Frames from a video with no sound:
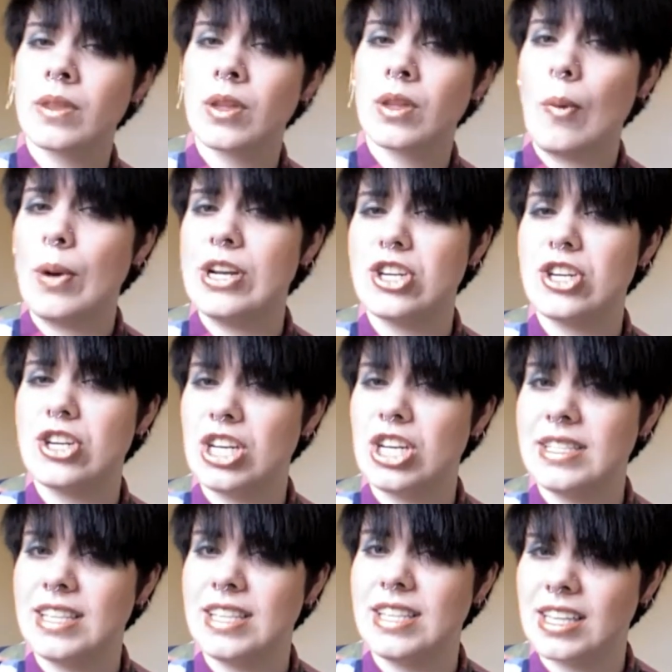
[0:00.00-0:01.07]
which is
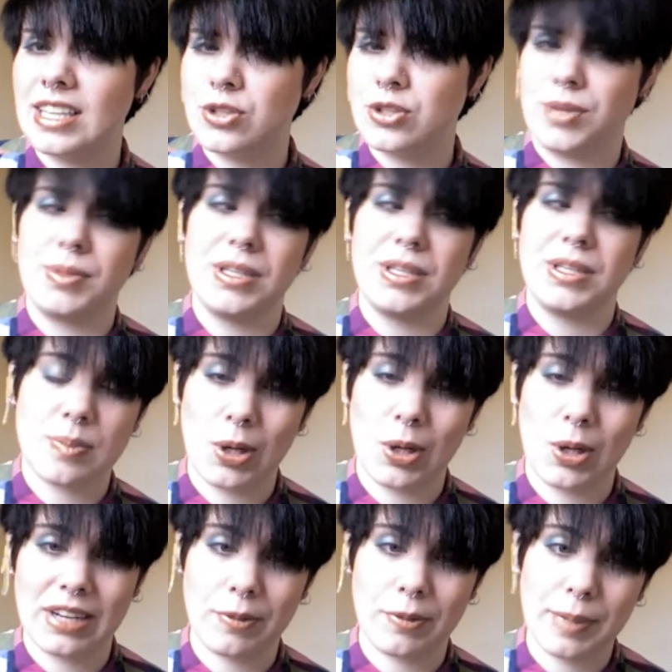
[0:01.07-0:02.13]
extremely disappointing
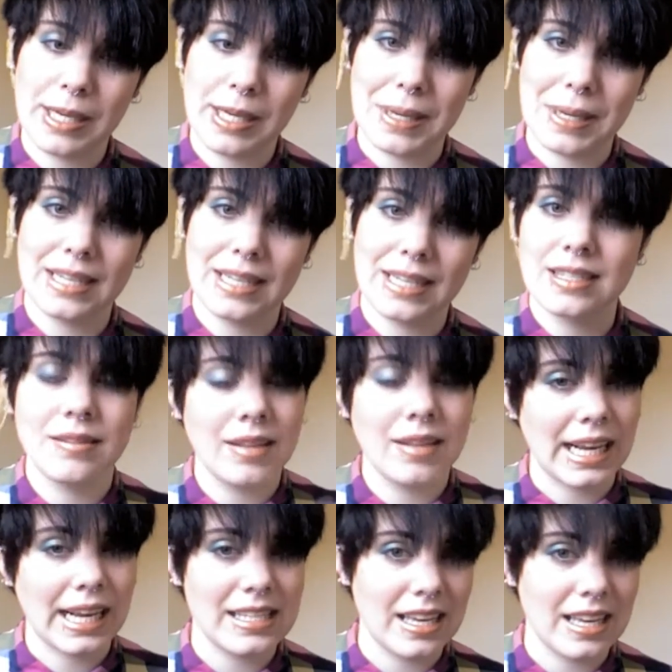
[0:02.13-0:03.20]
for me, because, like
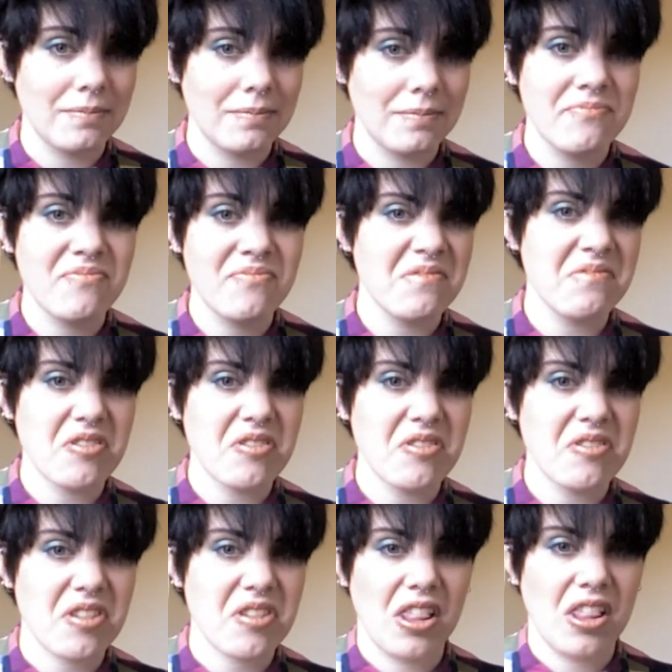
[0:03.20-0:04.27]
I said,
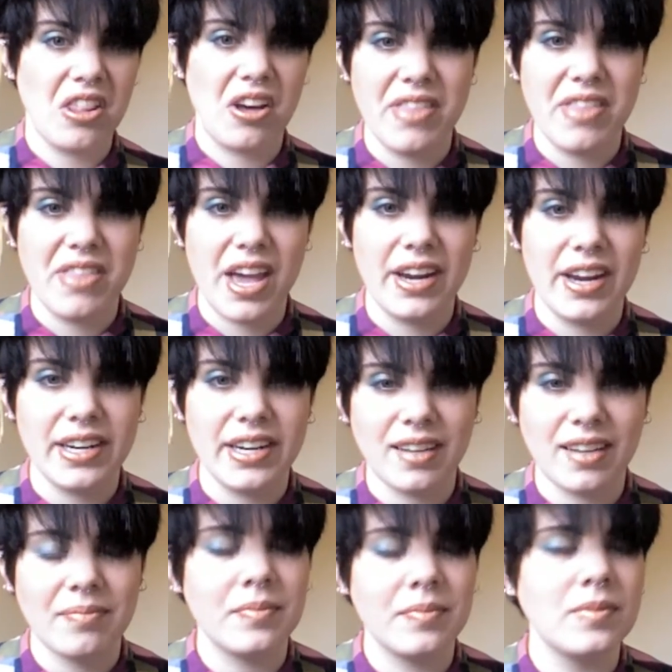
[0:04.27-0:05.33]
loved the ending.
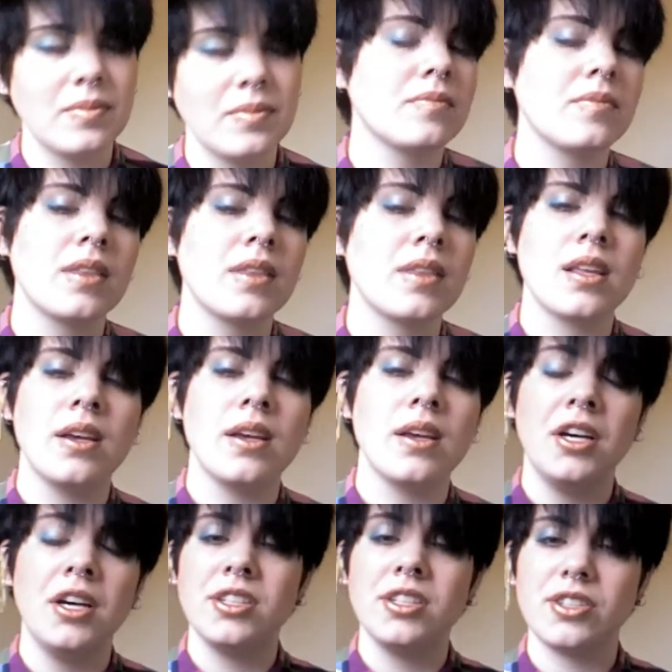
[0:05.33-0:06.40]

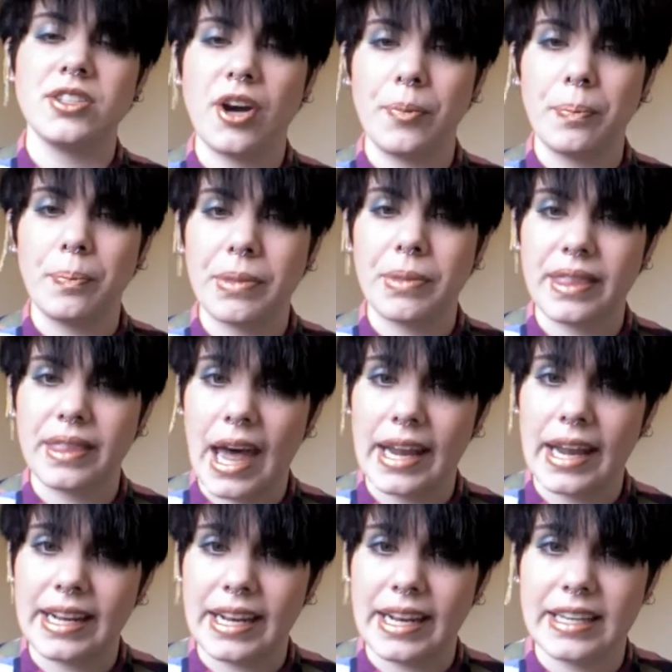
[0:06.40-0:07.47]
So, that
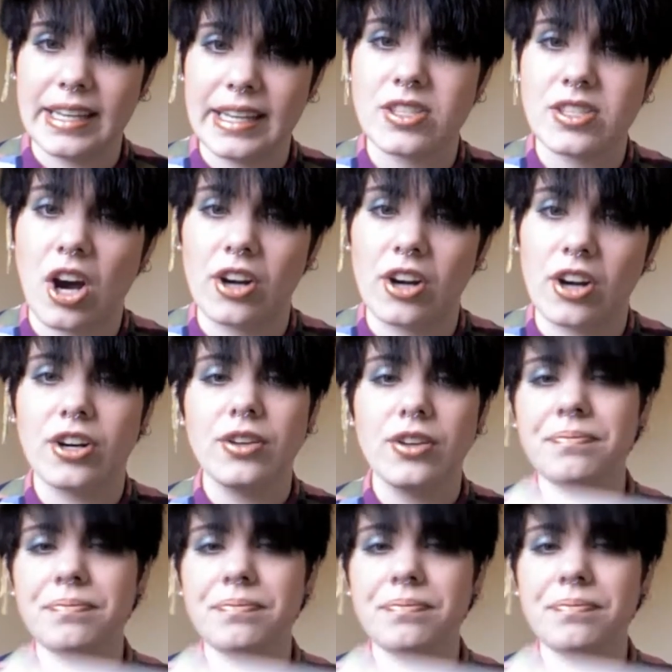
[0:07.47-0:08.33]
is Gone Girl